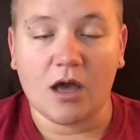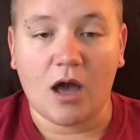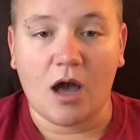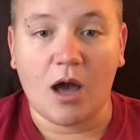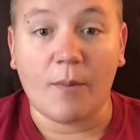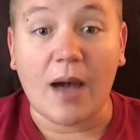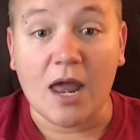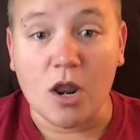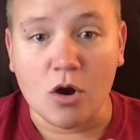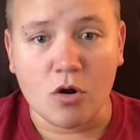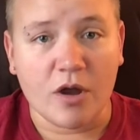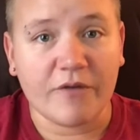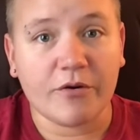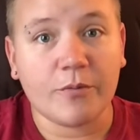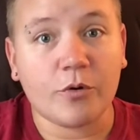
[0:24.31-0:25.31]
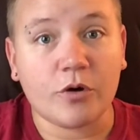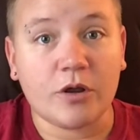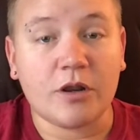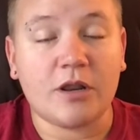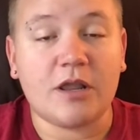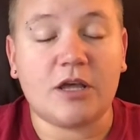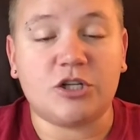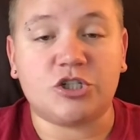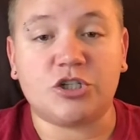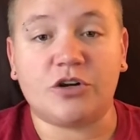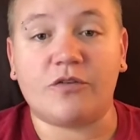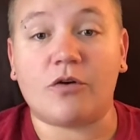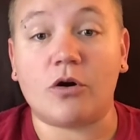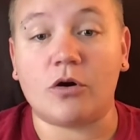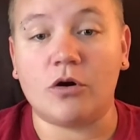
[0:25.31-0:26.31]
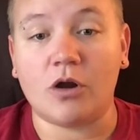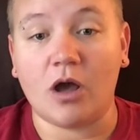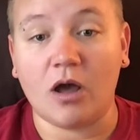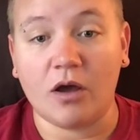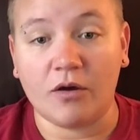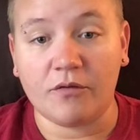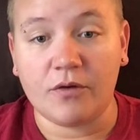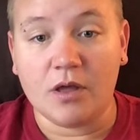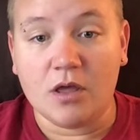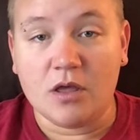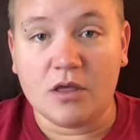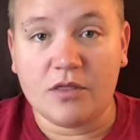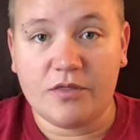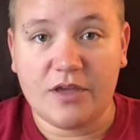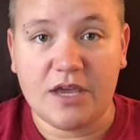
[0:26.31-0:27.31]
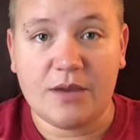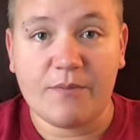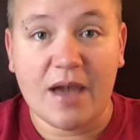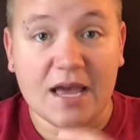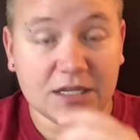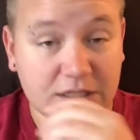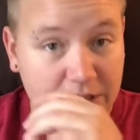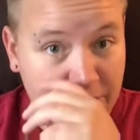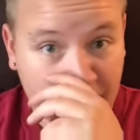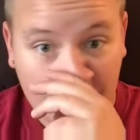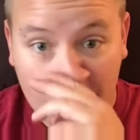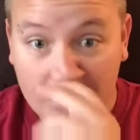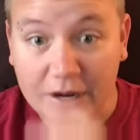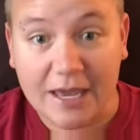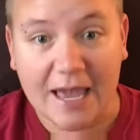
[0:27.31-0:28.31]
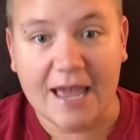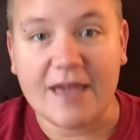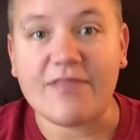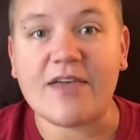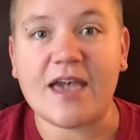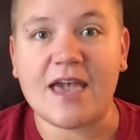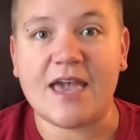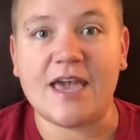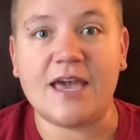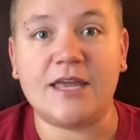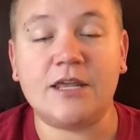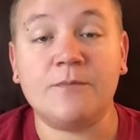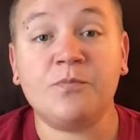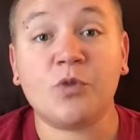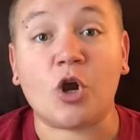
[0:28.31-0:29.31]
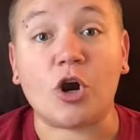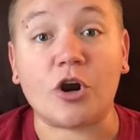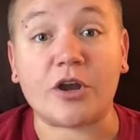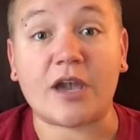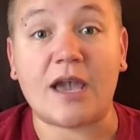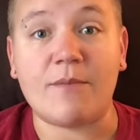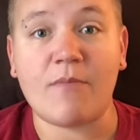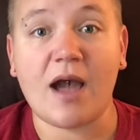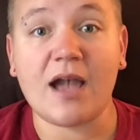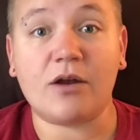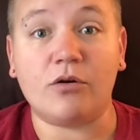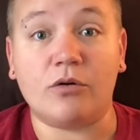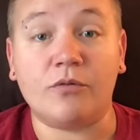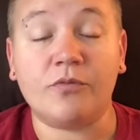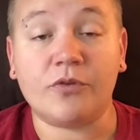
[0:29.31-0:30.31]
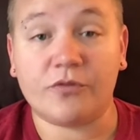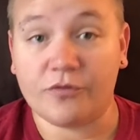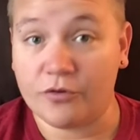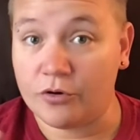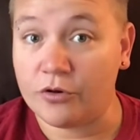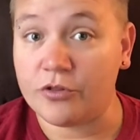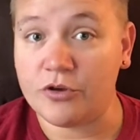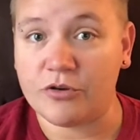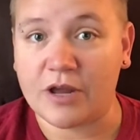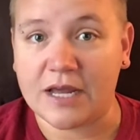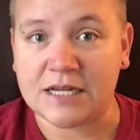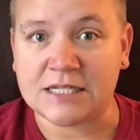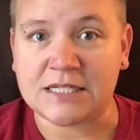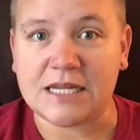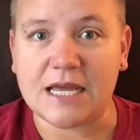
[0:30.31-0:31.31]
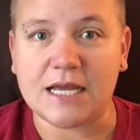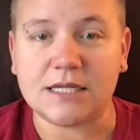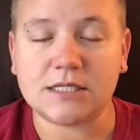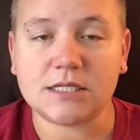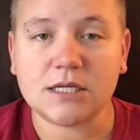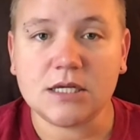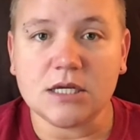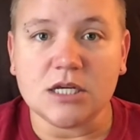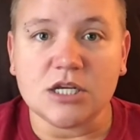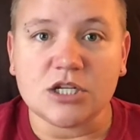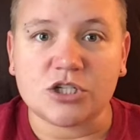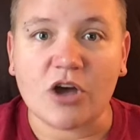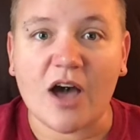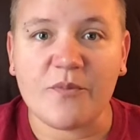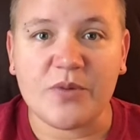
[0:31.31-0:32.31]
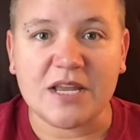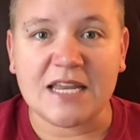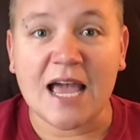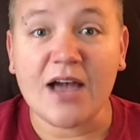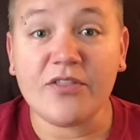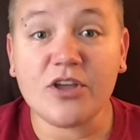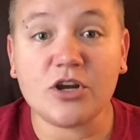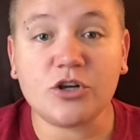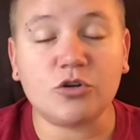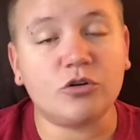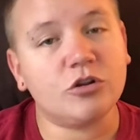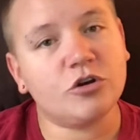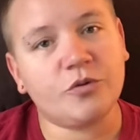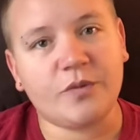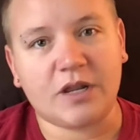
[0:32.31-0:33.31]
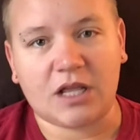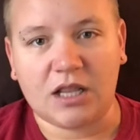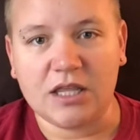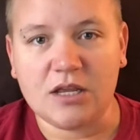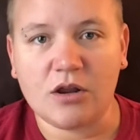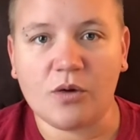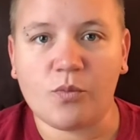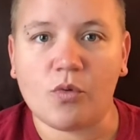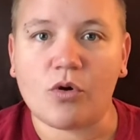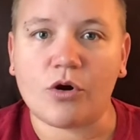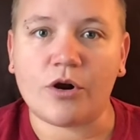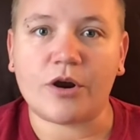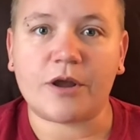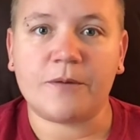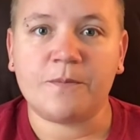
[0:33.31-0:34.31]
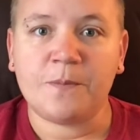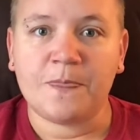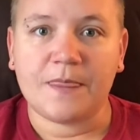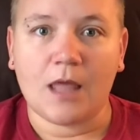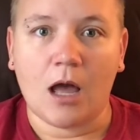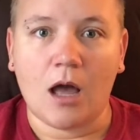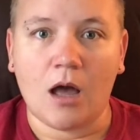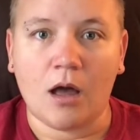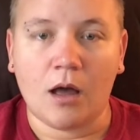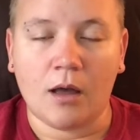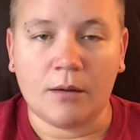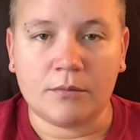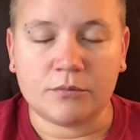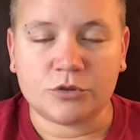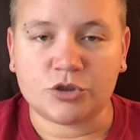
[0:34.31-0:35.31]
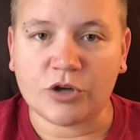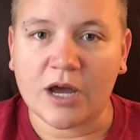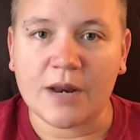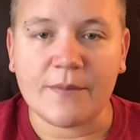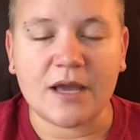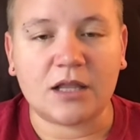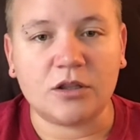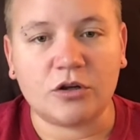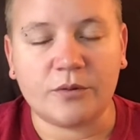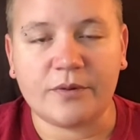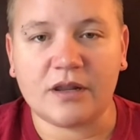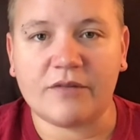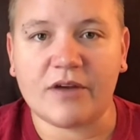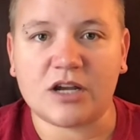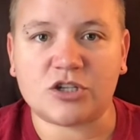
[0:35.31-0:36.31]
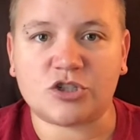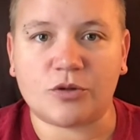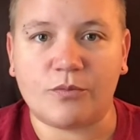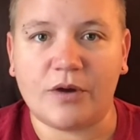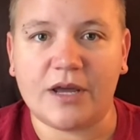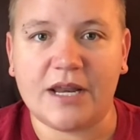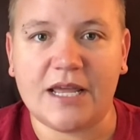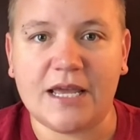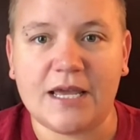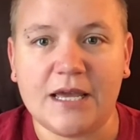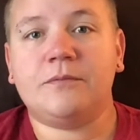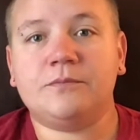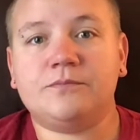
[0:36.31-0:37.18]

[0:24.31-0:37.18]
I know everyone should have heard of the massive hurricane that hit Hurricane Michael for the United States. So I've been down there doing a little bit of cleanup work, trying to make a little bit of extra money.